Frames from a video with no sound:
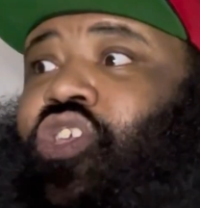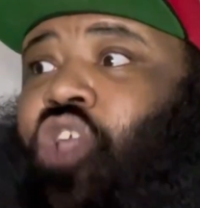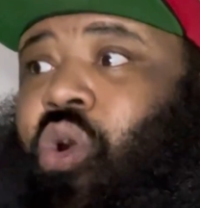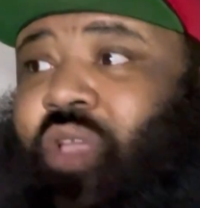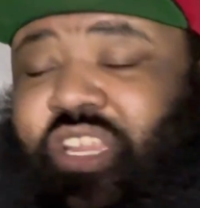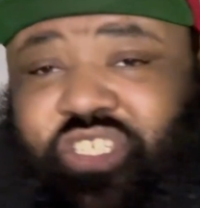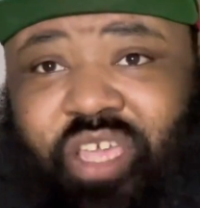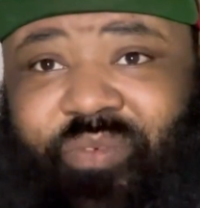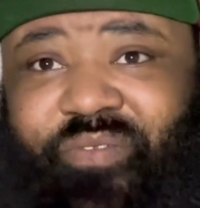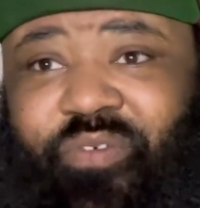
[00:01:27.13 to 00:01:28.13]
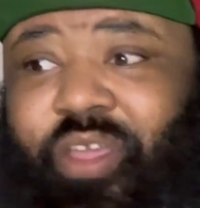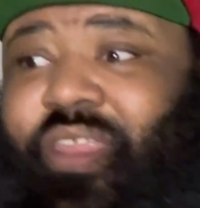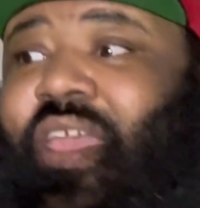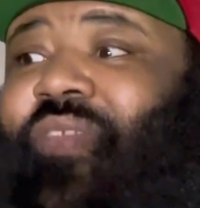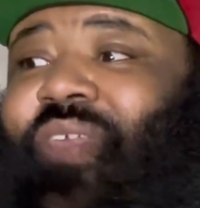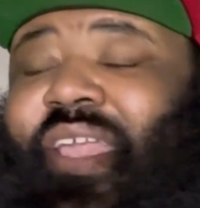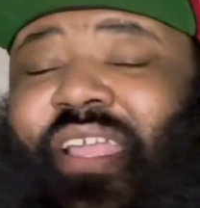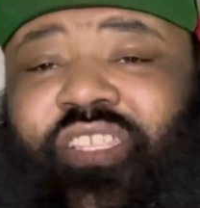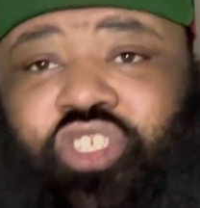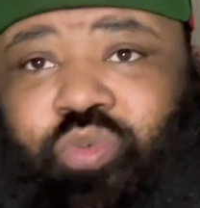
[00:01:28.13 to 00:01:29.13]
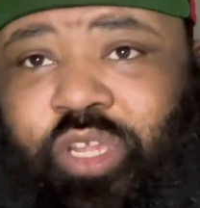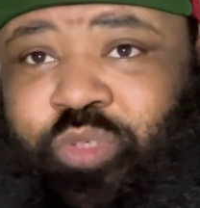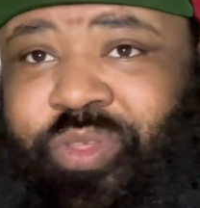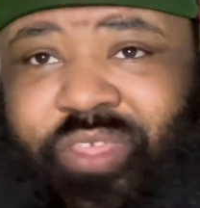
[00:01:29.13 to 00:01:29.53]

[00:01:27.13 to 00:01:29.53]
Jokic, 7 foot, they can switch